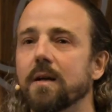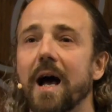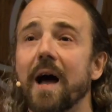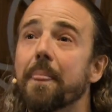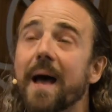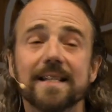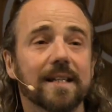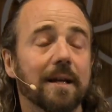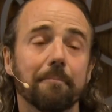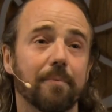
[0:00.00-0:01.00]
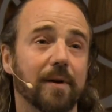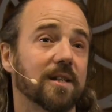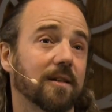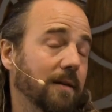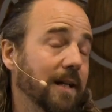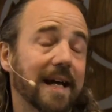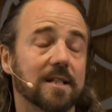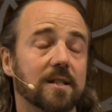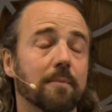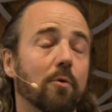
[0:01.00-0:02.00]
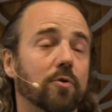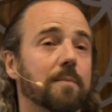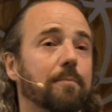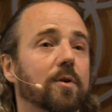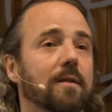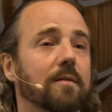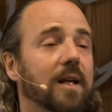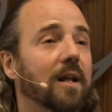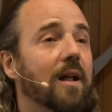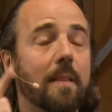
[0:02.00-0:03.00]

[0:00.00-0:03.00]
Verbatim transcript: and that's the most important thing.